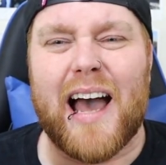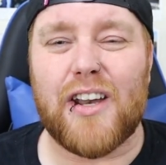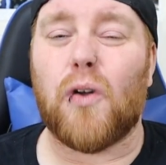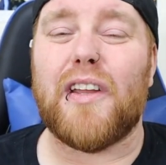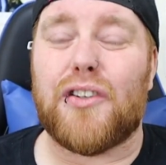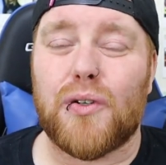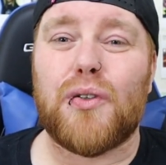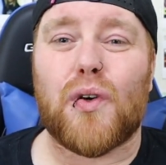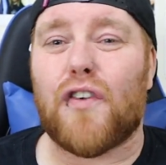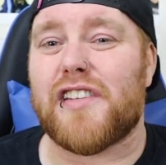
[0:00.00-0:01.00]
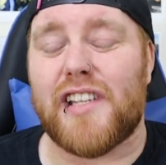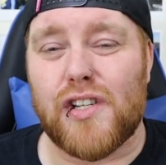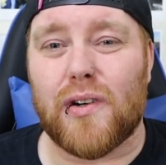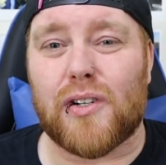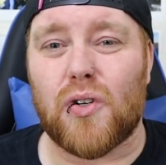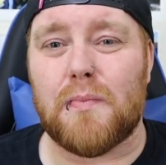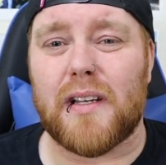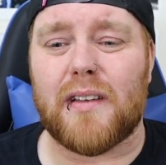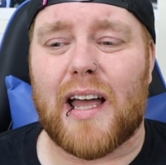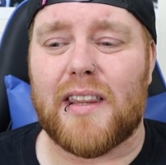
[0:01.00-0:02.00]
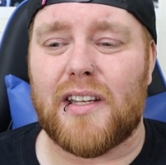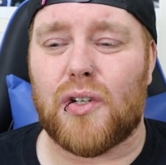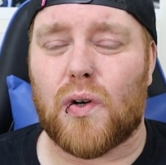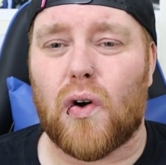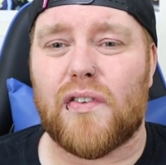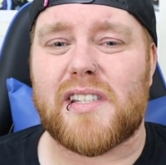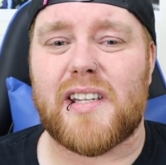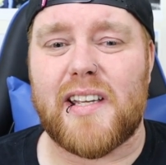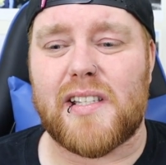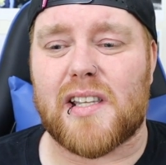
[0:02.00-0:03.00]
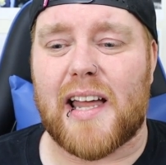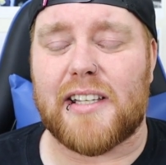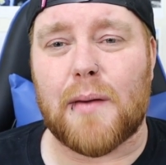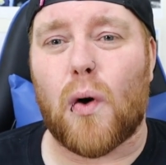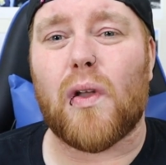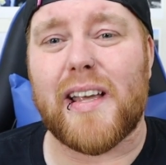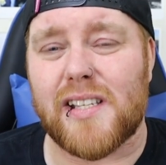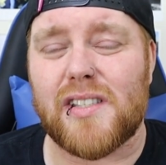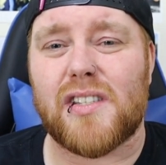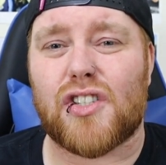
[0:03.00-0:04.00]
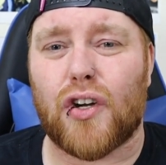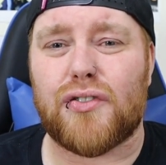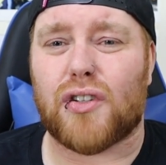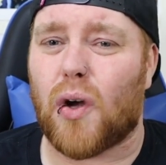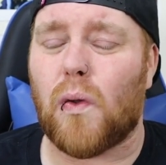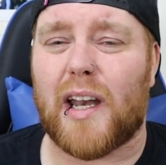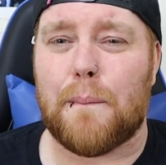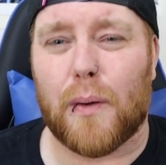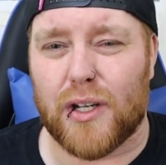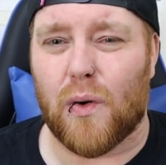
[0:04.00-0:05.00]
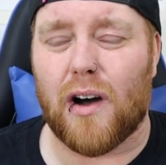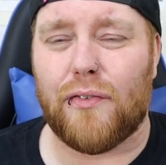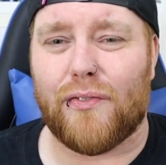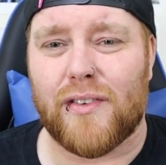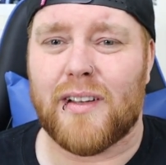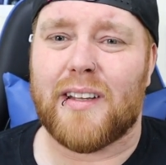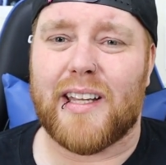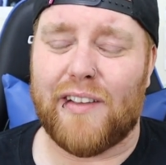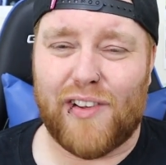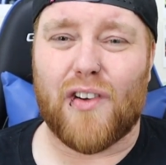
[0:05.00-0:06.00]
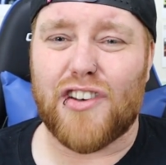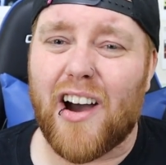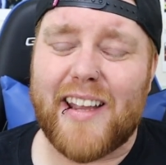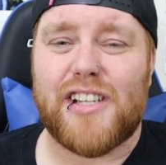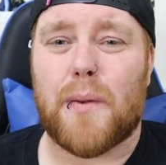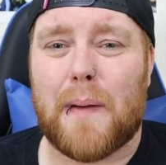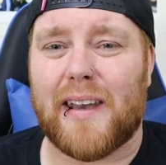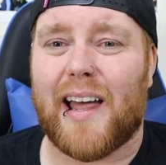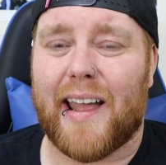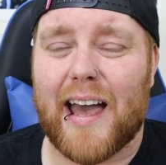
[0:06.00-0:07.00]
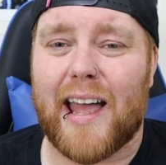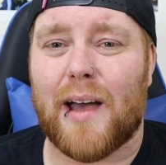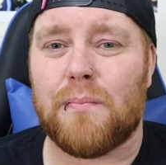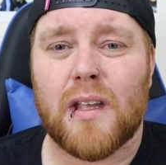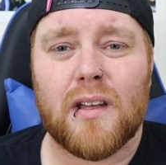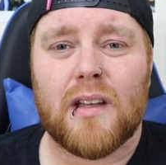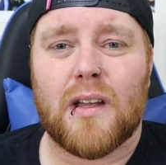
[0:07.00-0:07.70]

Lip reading: I know they do overseas recruitment and they do overseas like demo lessons and stuff, so don't let it put you off if you're not in Japan like I am,